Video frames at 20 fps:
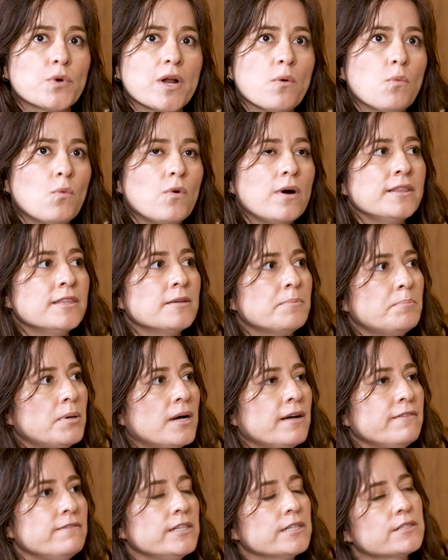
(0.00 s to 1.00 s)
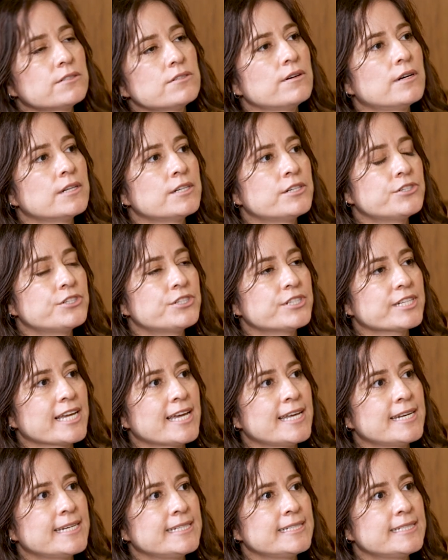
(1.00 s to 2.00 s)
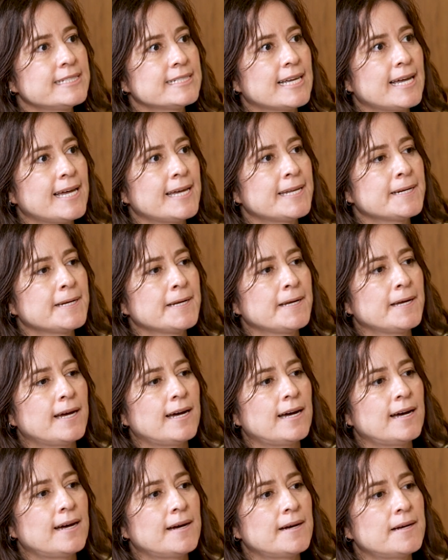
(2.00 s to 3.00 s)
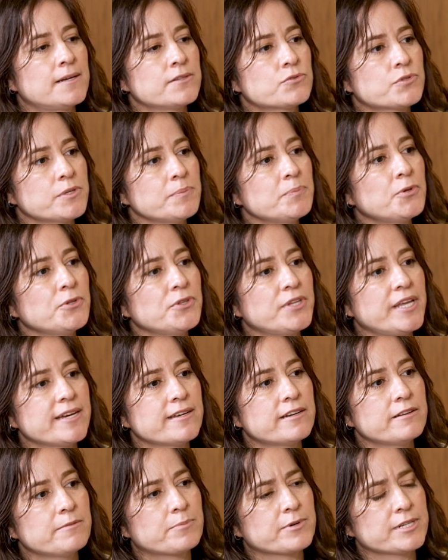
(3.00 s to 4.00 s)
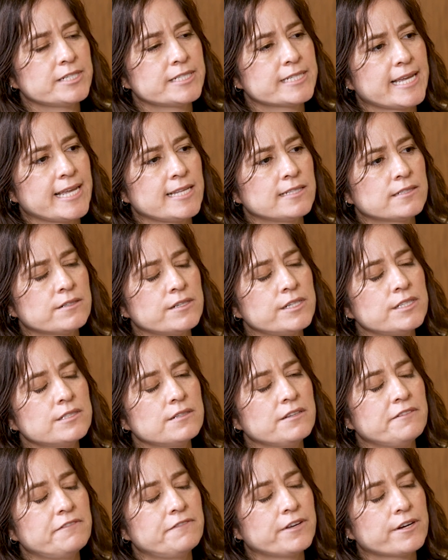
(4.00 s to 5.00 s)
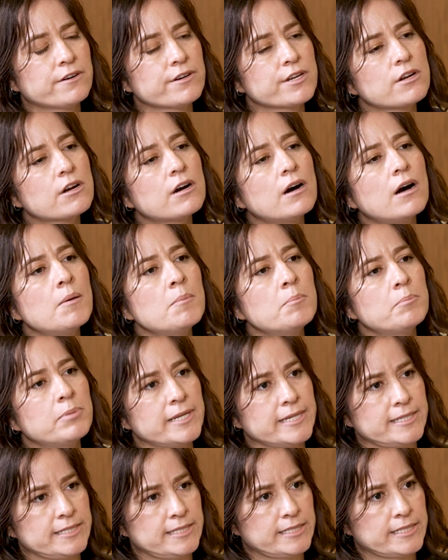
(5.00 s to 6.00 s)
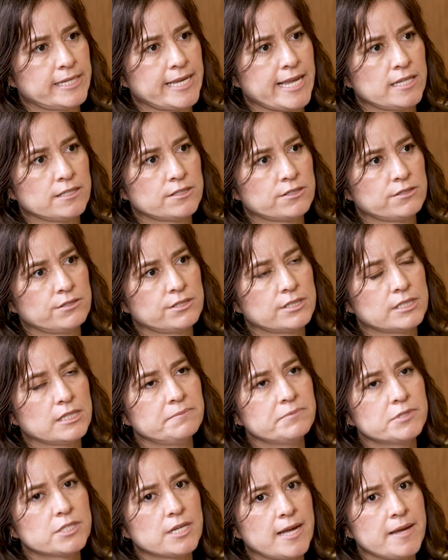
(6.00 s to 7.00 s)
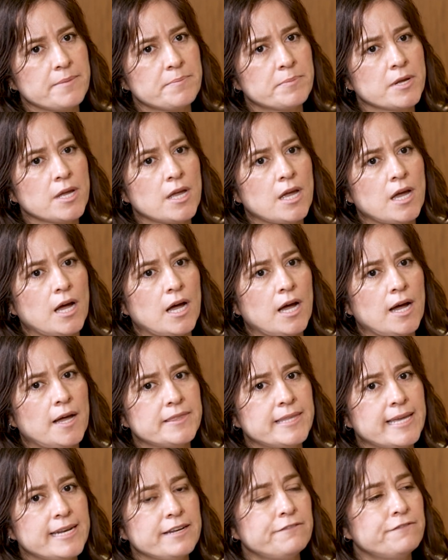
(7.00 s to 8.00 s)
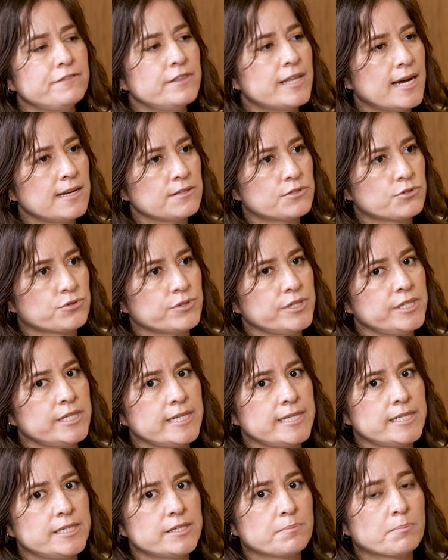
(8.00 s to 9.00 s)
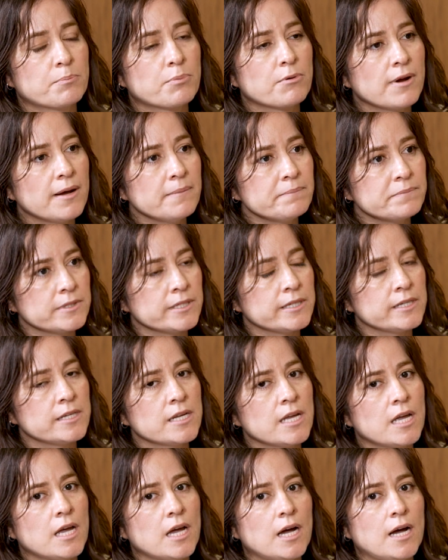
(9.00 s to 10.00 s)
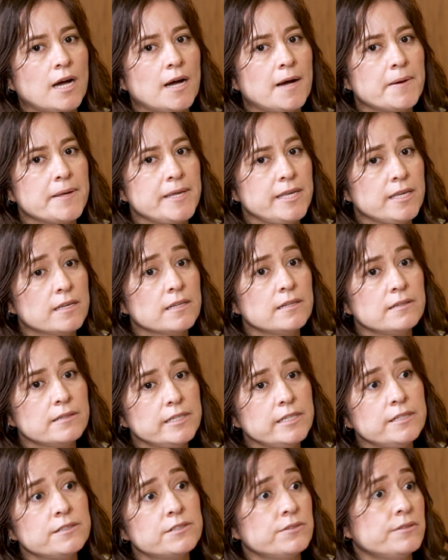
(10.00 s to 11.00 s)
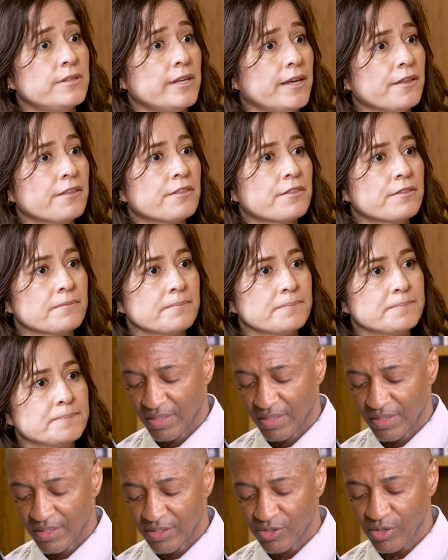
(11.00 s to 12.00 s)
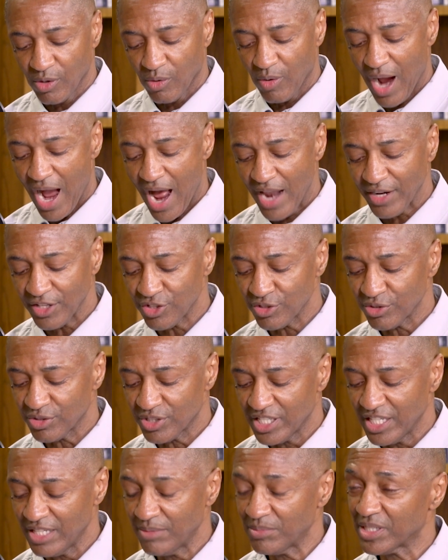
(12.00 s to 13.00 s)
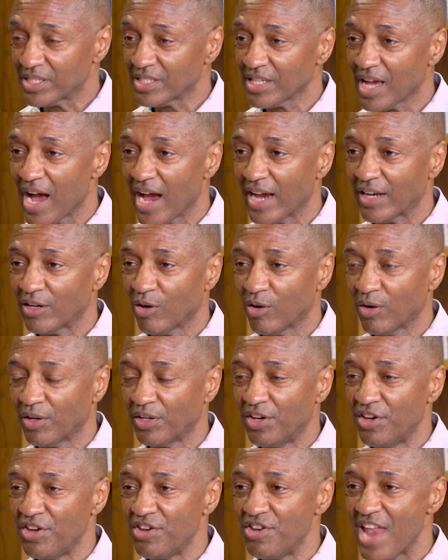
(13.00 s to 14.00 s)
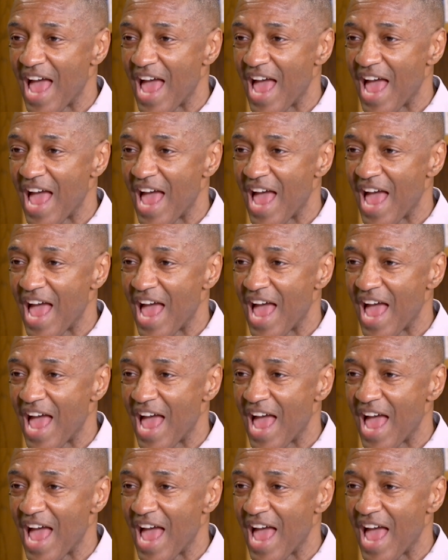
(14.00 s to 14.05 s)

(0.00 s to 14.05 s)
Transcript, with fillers: what I want the public to understand is that triple negative breast cancer is a very complex cancer subtype that if not treated promptly, it can lead to death. So how did your team decide on